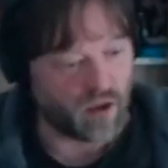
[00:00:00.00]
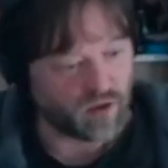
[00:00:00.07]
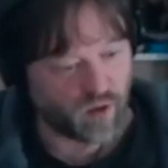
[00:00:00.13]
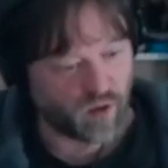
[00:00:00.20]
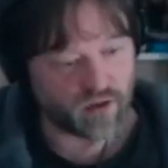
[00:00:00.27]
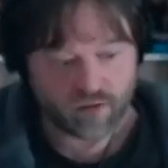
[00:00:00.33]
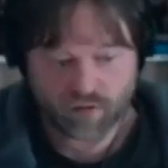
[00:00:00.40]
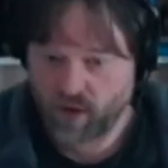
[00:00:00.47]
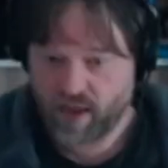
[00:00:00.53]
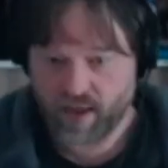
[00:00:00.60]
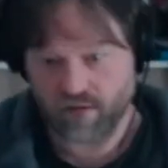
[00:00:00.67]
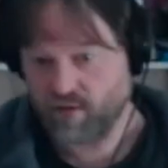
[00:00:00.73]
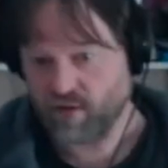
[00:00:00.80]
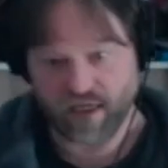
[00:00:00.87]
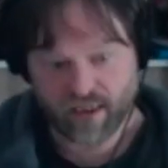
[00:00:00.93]
hardware,
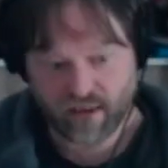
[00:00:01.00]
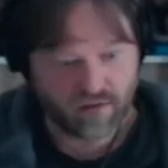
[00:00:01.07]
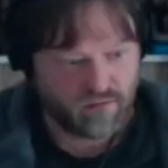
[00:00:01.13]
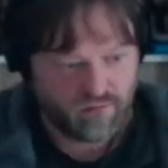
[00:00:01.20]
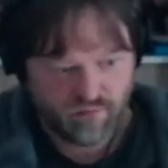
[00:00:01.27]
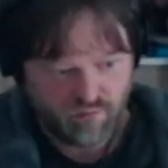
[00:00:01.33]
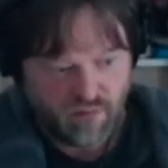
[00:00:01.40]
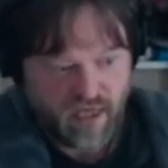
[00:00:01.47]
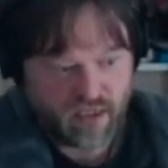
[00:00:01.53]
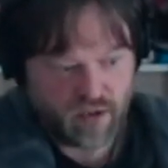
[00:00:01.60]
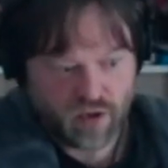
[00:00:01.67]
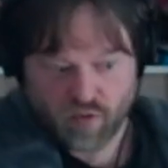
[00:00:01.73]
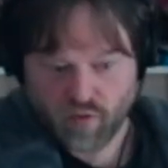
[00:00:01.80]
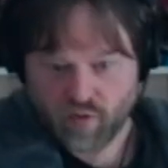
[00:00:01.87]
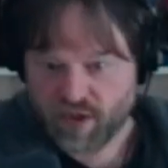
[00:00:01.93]
great. Like make a
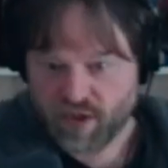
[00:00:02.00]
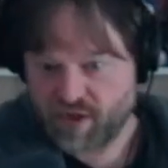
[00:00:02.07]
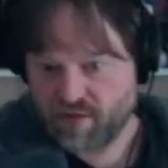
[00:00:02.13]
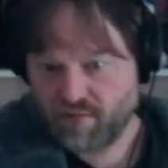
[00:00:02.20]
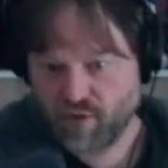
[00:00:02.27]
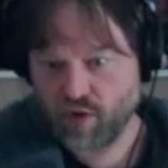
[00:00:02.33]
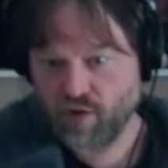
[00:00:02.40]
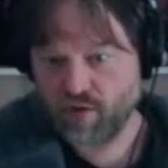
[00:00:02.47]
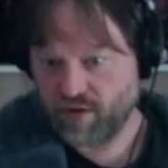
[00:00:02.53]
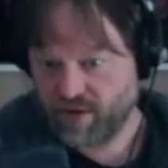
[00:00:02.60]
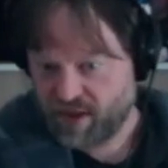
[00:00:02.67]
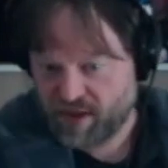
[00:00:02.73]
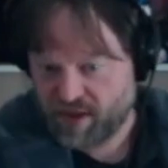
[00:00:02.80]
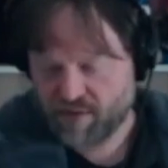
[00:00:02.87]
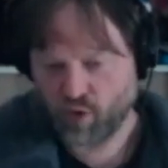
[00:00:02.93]
new custom kernel
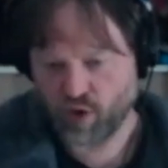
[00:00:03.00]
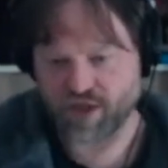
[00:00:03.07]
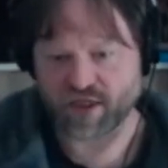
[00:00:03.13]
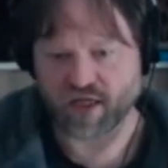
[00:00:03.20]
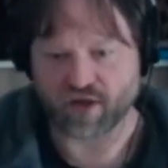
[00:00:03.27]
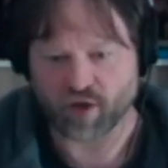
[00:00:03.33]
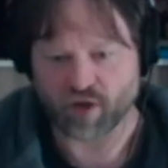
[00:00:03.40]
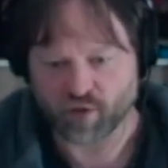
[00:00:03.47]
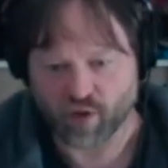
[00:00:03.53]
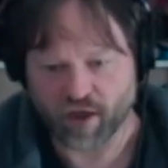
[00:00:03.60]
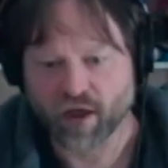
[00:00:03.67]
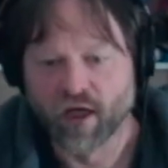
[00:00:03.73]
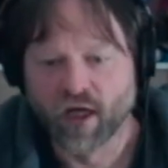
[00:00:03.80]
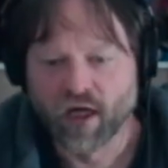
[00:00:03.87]
that supports that hardware.